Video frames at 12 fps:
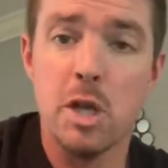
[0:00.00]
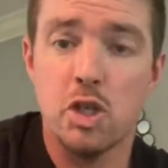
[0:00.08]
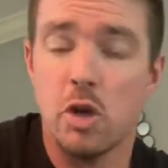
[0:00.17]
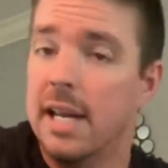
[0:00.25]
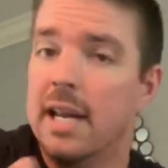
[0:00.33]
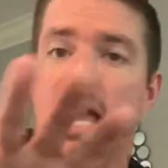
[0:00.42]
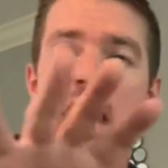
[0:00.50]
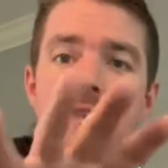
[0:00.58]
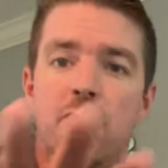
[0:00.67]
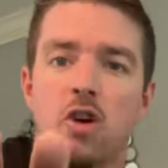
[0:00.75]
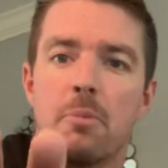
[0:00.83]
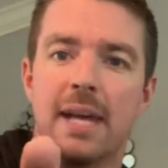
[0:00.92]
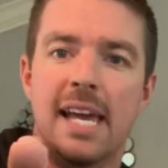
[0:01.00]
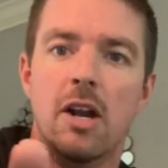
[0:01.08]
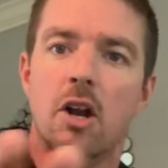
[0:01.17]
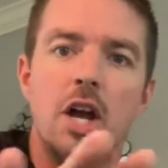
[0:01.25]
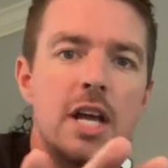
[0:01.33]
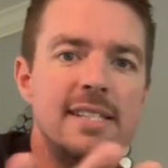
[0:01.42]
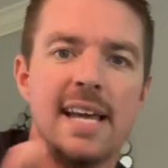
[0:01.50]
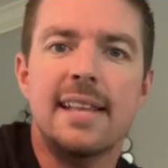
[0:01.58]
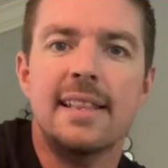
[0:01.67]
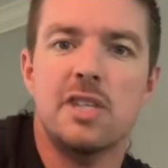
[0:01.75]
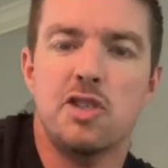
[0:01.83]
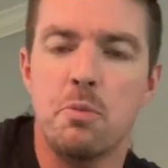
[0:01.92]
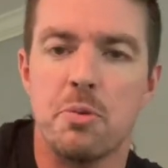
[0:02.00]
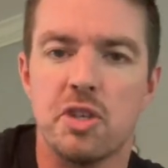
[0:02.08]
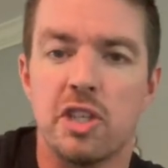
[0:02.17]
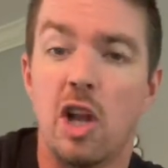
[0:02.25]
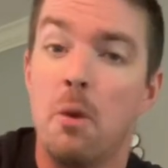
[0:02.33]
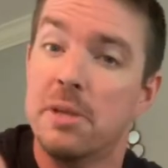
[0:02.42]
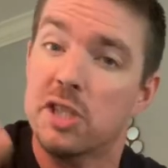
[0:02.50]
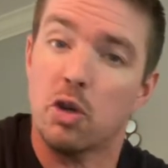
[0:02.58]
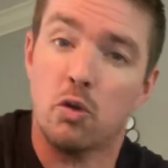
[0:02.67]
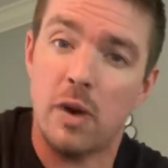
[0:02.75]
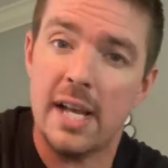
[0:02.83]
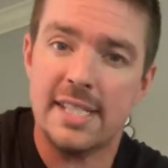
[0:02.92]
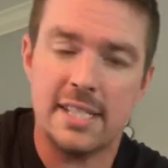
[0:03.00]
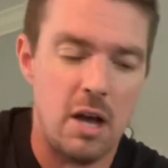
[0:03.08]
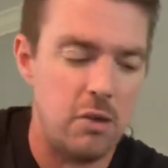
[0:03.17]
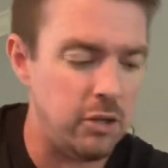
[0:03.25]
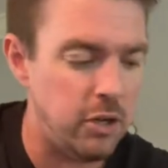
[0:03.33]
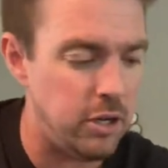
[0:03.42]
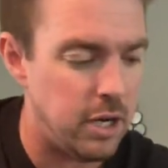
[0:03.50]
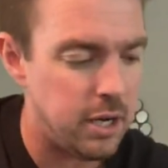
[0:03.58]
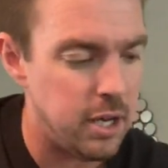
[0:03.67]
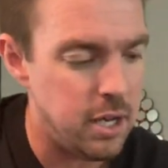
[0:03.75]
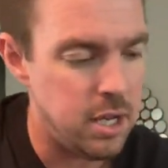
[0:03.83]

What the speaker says: So again, if you're a beginner, take this super slow, but it's a great song to learn on.